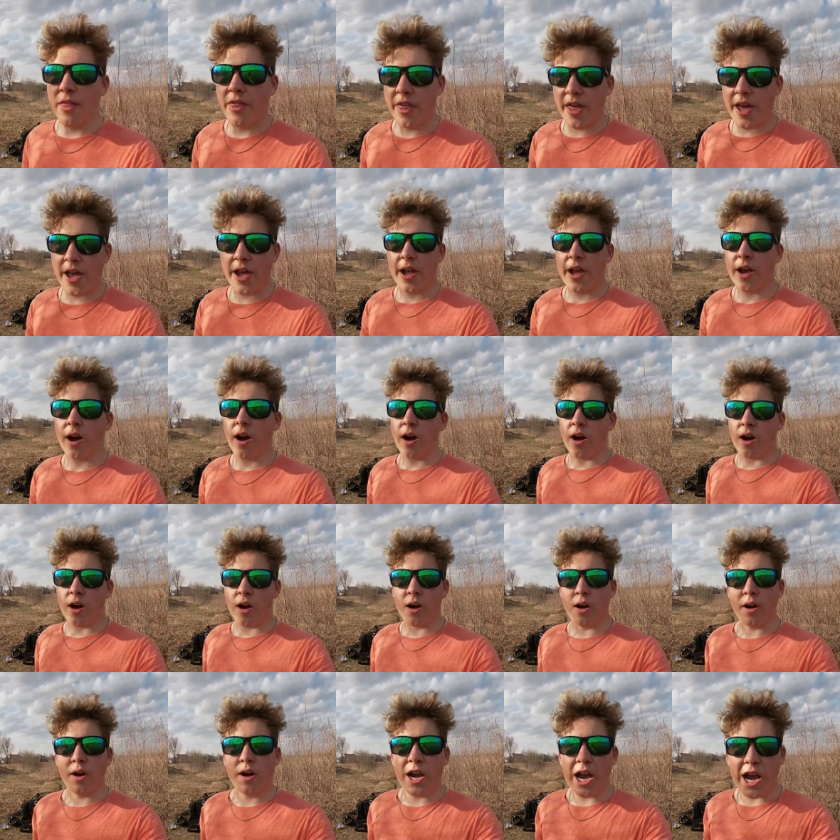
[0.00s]
they
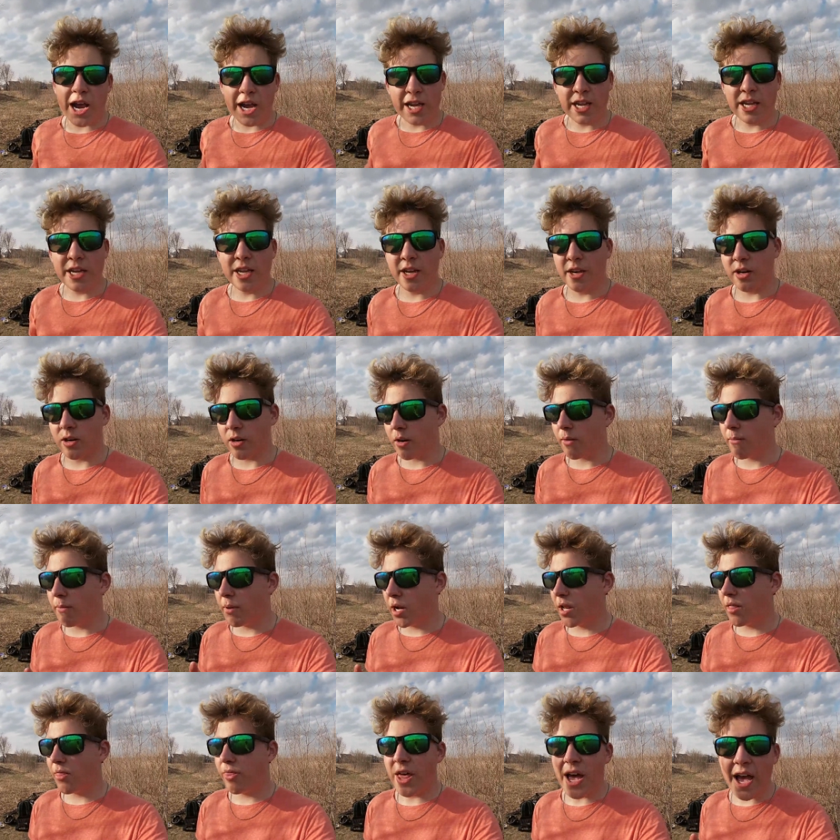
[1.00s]
are not here
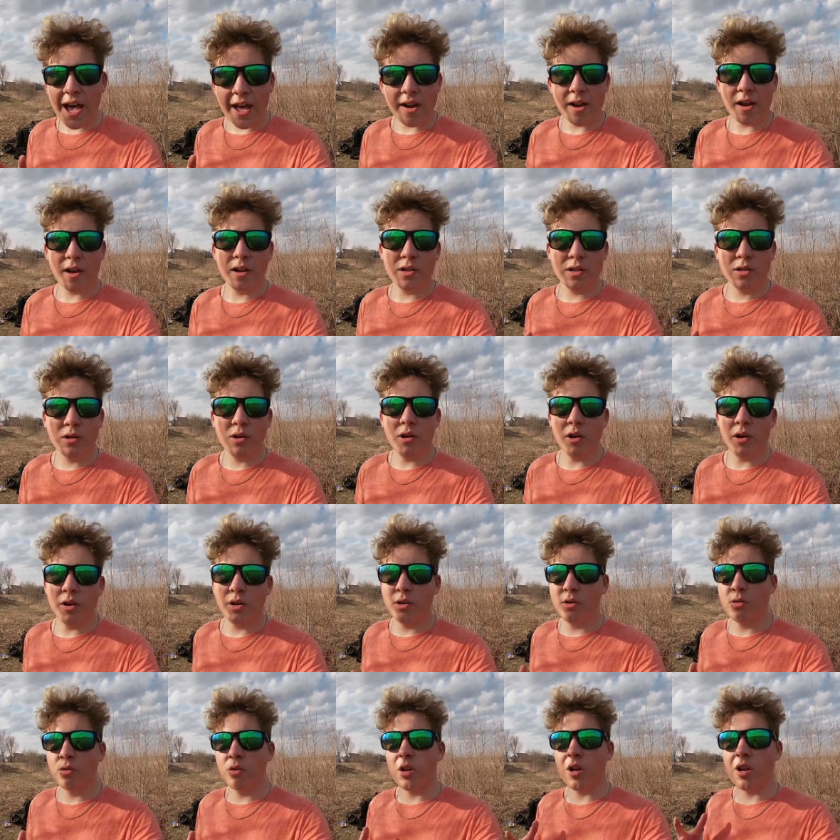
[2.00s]
but that is going
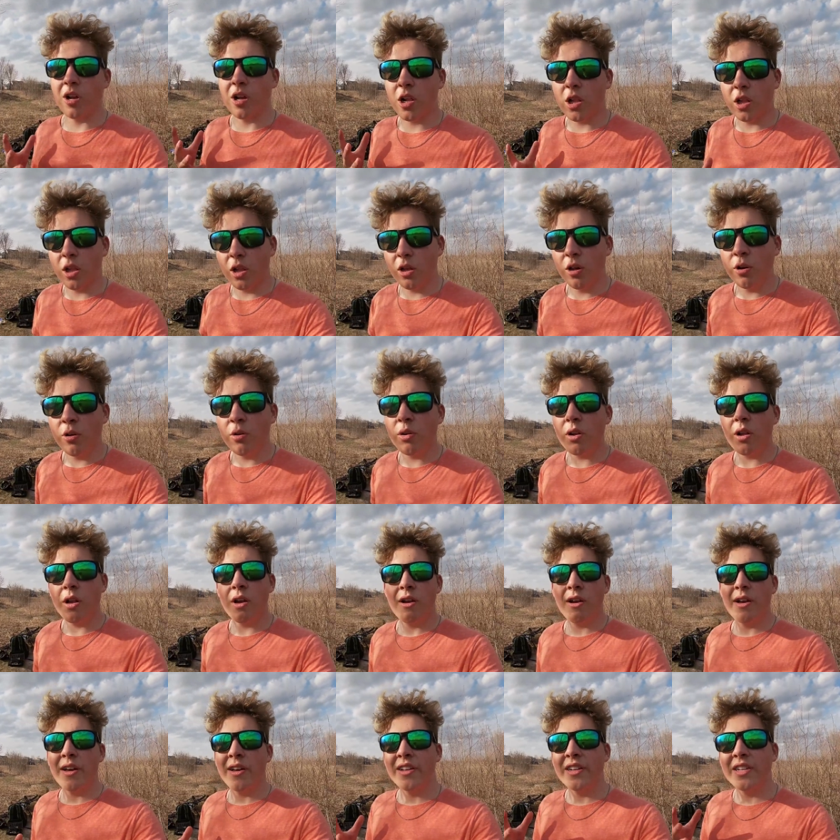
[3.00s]
to conclude
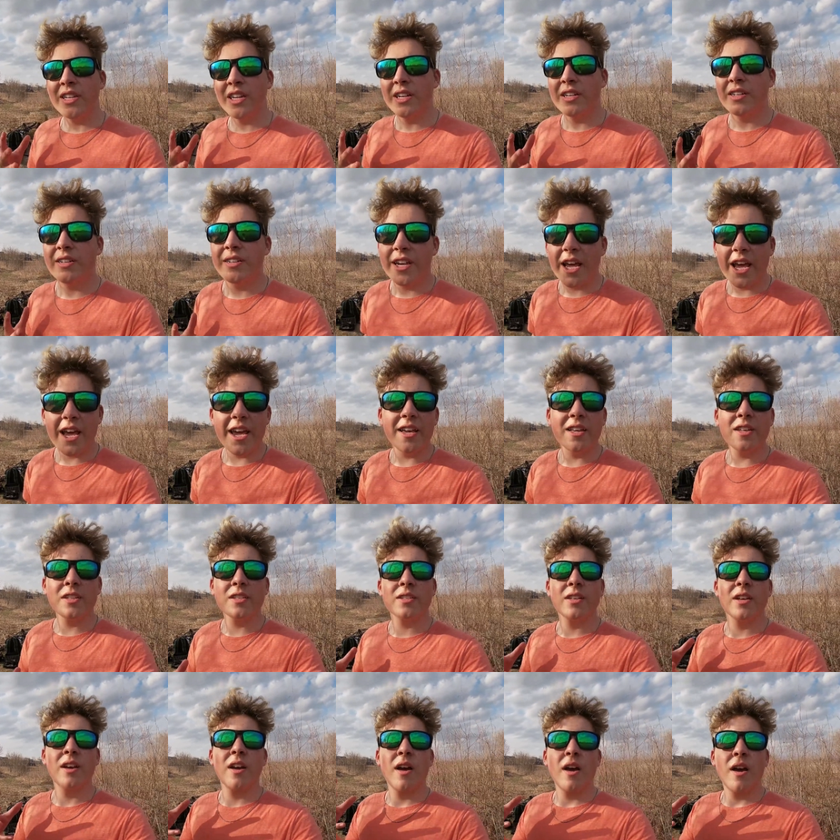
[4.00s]

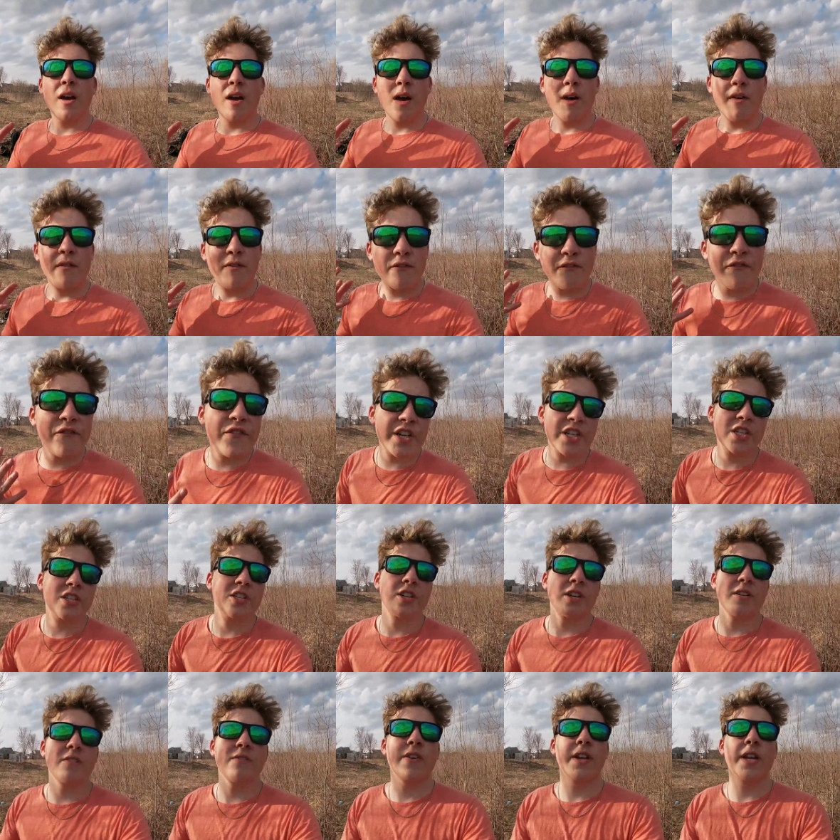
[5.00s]
today's
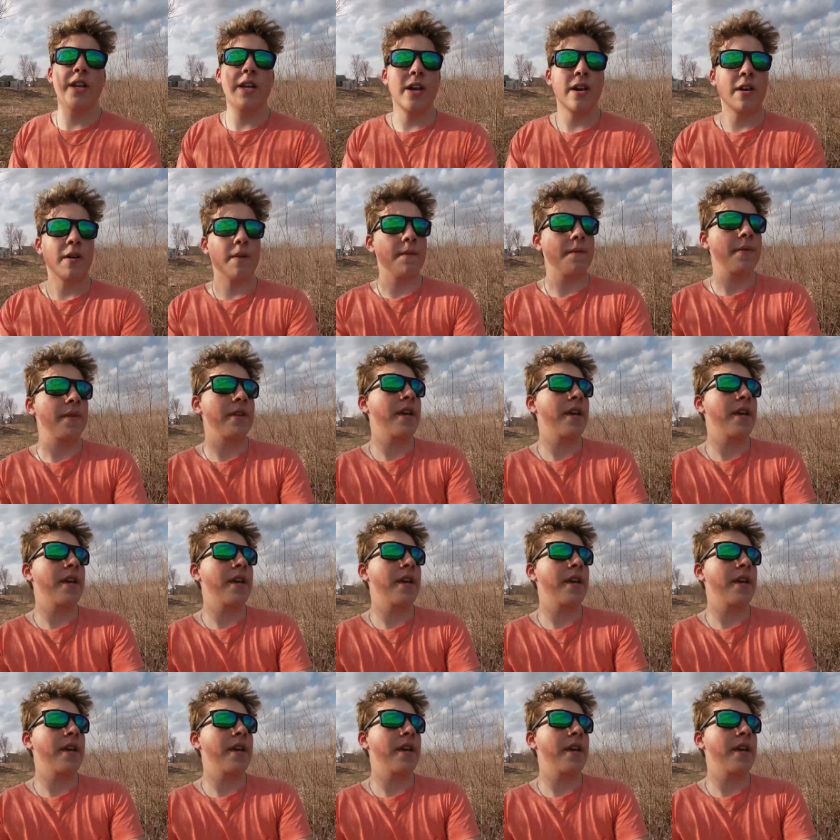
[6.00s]
fishing video.